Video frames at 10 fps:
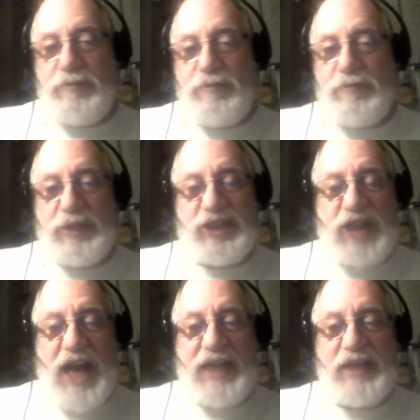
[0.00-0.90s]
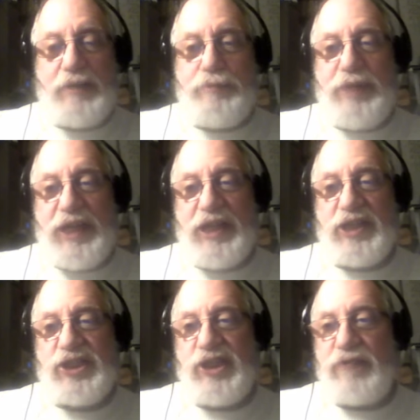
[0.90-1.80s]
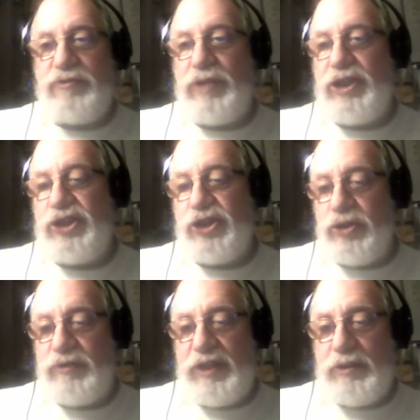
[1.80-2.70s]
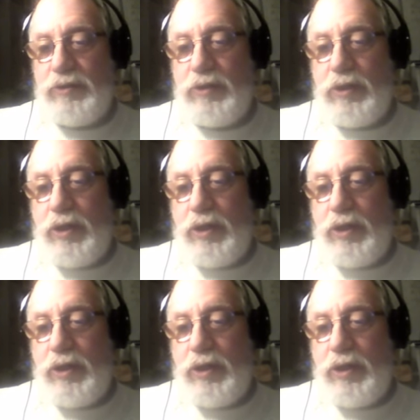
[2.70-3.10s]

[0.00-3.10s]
of Messiah being a suffering servant